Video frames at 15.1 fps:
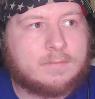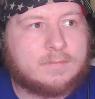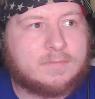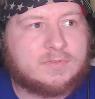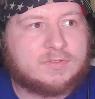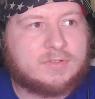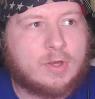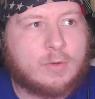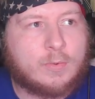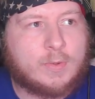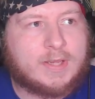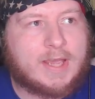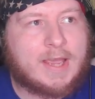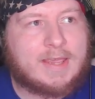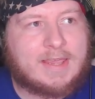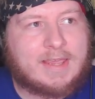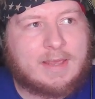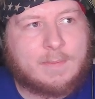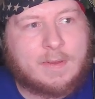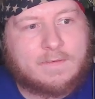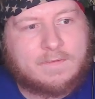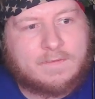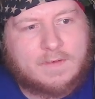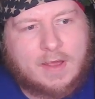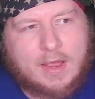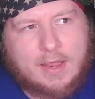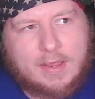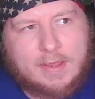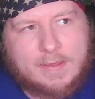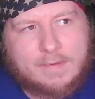So we got EMF
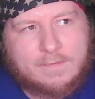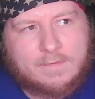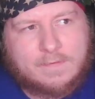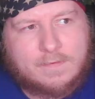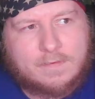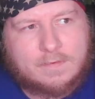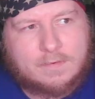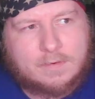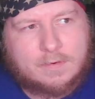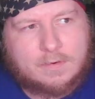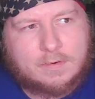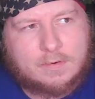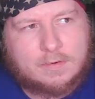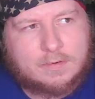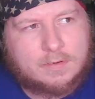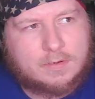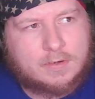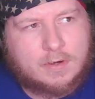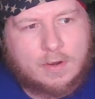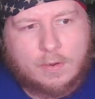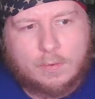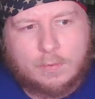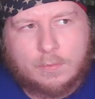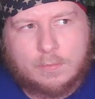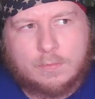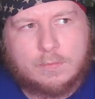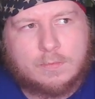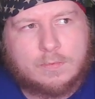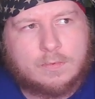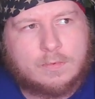5. No.
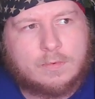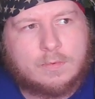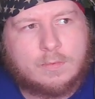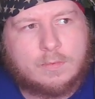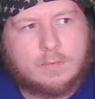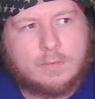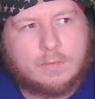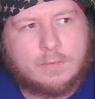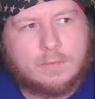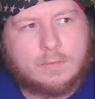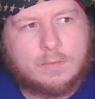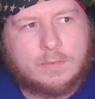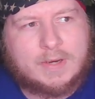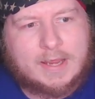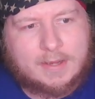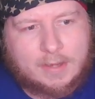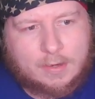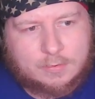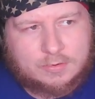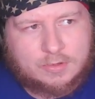We got ghost